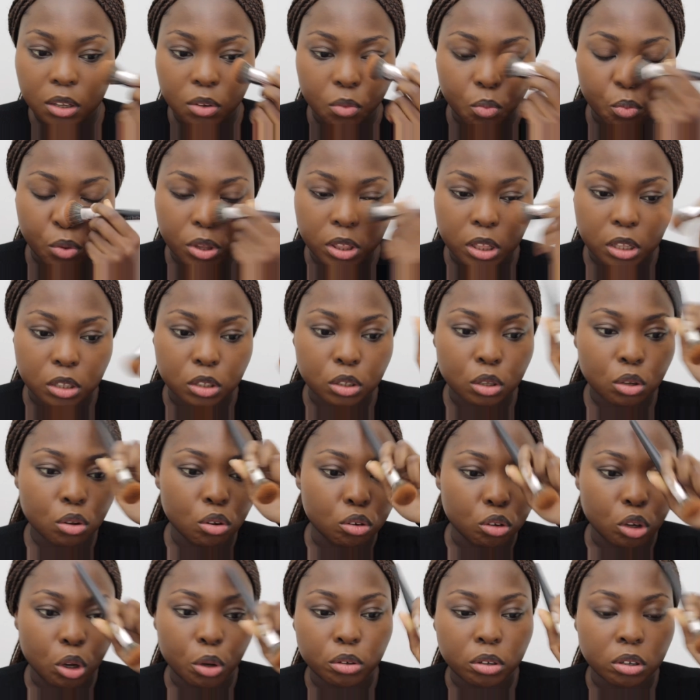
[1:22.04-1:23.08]
when there's a
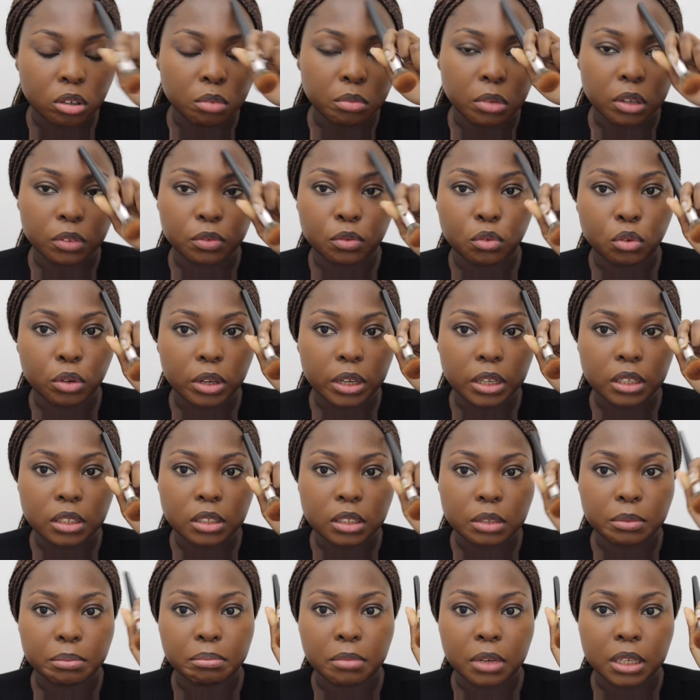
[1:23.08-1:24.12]
lot going on in my forehead,
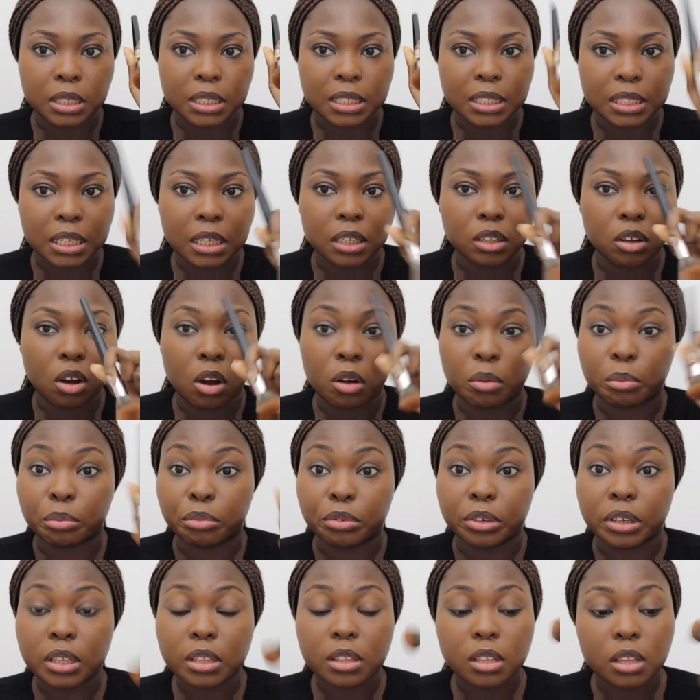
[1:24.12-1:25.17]
my skin can't
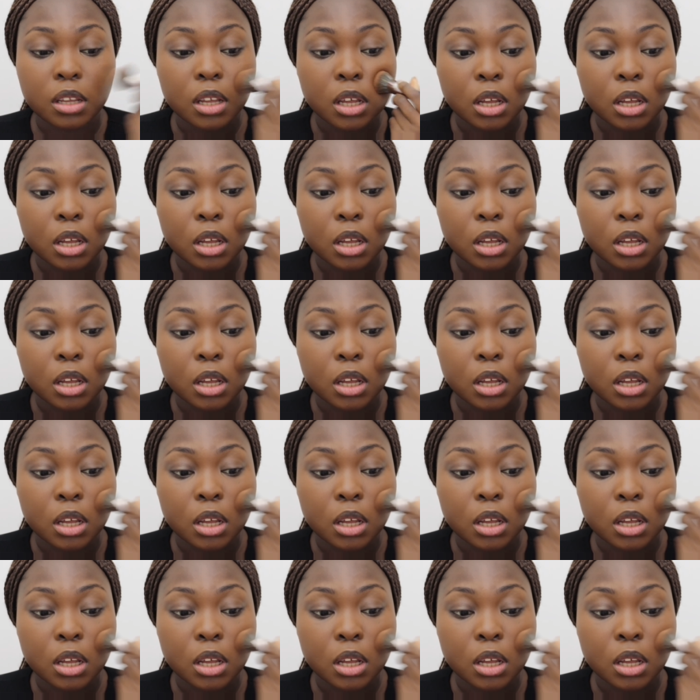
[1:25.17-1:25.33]
breathe,